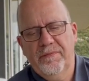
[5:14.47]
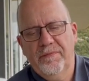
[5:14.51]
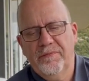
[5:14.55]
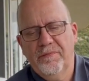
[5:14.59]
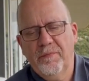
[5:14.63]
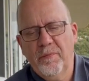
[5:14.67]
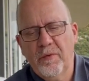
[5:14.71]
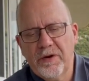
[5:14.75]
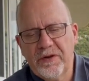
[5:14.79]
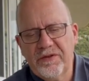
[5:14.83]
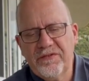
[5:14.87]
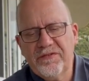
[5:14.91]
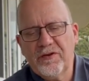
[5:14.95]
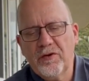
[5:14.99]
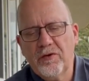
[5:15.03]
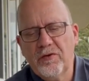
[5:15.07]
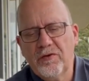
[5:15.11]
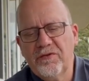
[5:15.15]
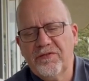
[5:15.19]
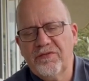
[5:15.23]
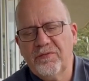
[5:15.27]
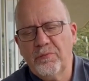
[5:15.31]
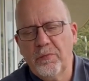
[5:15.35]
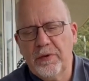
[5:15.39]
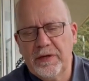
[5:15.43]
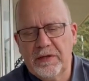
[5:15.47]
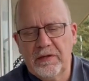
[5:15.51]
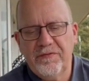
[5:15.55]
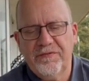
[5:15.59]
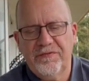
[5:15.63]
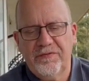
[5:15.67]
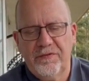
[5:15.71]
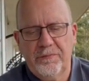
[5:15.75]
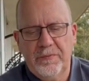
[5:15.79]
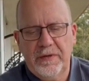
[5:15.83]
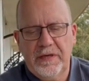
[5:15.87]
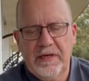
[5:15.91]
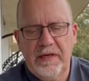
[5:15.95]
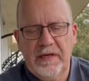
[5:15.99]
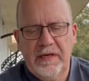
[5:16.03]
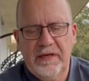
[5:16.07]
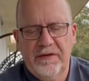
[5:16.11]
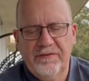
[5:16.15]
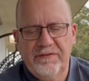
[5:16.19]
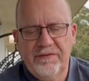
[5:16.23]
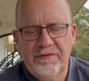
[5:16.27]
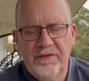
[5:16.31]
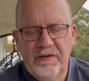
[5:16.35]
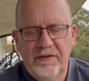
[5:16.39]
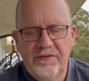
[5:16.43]
What is God's will for me,
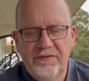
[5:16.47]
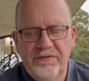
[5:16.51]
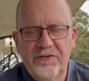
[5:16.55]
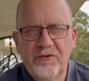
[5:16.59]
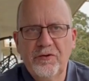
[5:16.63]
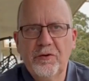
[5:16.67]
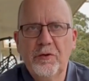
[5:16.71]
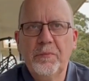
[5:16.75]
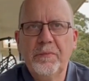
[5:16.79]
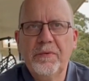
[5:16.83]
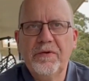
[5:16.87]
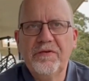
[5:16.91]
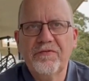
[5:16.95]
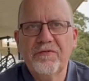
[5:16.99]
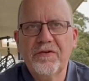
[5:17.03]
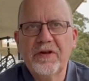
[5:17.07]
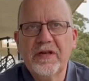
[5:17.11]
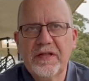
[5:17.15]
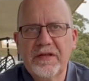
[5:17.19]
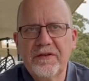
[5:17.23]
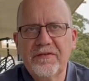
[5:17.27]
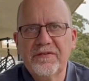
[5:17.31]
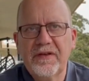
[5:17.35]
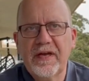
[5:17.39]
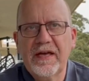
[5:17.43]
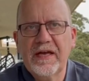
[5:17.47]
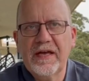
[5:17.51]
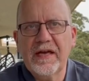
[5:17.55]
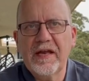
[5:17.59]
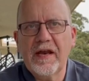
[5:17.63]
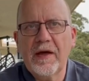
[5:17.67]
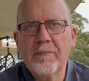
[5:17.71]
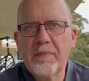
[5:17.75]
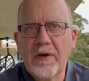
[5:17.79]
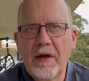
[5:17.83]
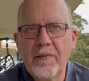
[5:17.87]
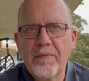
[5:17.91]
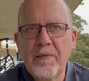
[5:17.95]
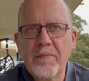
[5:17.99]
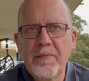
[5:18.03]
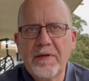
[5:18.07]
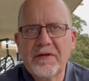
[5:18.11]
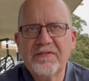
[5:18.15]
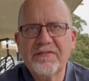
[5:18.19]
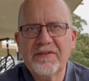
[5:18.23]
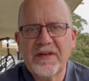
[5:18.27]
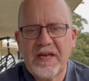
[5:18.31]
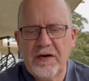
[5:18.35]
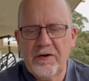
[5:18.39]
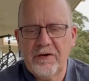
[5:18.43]
is Job is really saying, and I'm a
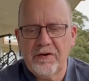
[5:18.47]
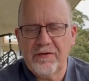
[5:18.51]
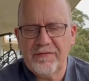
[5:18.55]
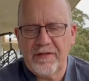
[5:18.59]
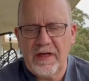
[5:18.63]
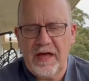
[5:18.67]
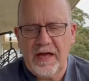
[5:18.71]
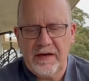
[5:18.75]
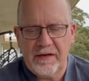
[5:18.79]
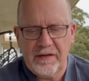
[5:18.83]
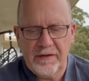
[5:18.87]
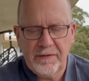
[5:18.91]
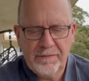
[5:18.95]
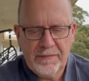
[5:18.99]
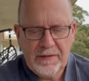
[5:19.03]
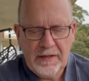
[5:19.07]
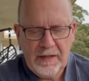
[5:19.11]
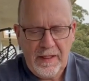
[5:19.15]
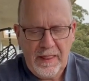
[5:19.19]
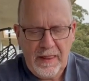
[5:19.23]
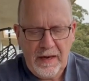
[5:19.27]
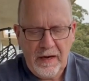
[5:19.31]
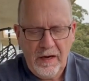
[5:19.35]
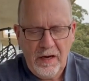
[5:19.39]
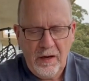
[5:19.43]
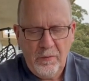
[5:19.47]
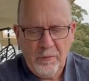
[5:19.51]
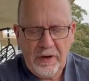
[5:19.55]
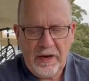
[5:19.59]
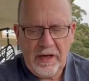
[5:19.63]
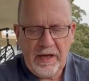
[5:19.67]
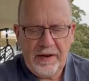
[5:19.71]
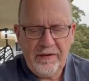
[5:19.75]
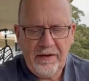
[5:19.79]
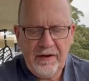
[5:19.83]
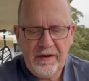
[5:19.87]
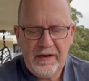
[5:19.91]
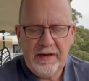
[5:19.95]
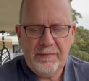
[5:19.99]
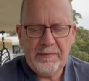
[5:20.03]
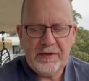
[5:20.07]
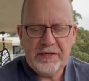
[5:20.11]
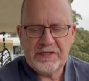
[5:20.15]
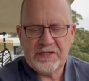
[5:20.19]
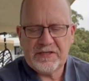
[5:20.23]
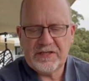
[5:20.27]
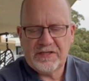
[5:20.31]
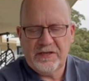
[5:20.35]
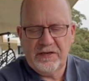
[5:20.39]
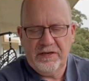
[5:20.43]
bit scared of that. Well, let me
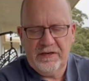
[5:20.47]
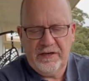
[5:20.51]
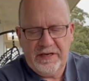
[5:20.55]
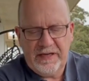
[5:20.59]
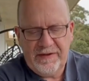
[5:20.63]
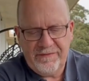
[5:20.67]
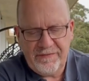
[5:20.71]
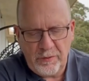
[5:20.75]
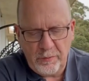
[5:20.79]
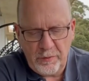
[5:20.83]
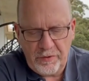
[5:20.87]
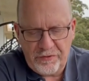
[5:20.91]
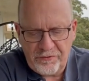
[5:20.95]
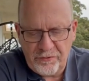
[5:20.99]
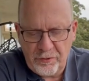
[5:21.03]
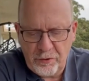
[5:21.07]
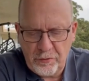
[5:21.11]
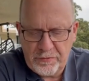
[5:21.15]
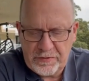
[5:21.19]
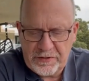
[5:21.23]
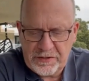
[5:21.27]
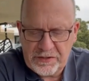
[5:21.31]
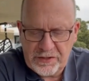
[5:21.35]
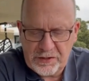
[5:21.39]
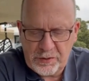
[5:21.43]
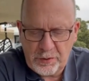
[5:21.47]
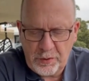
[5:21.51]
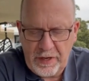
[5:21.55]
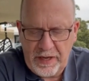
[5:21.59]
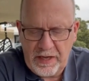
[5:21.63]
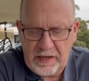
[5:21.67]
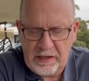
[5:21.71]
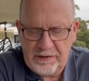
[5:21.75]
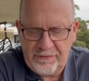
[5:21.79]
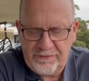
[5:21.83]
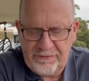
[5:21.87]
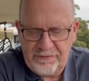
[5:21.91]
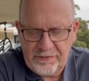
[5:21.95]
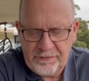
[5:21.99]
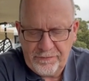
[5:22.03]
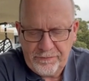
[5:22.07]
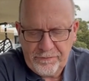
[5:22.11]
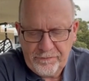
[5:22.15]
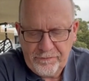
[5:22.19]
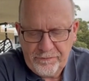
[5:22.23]
just leave you with Romans 12.